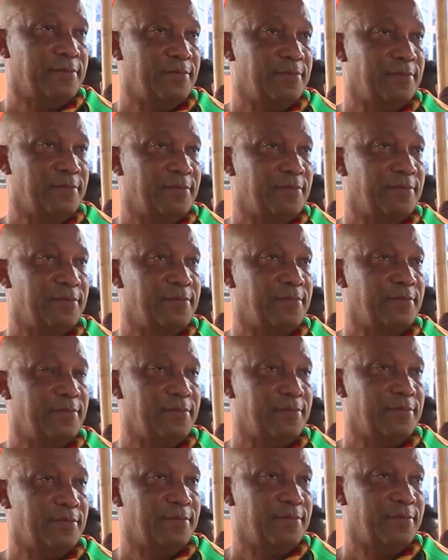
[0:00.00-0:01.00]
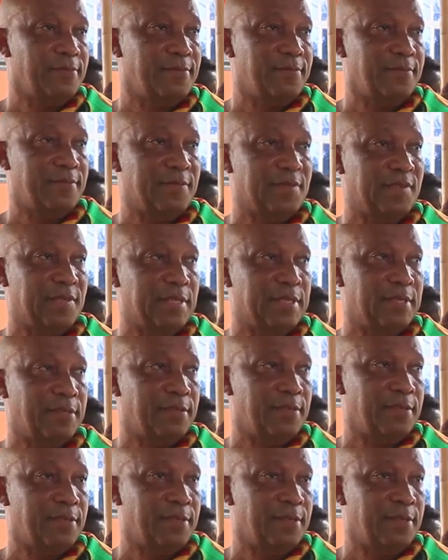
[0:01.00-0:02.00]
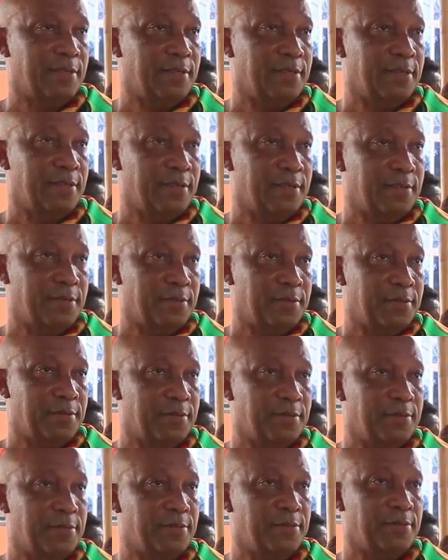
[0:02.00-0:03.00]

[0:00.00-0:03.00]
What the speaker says: (silent)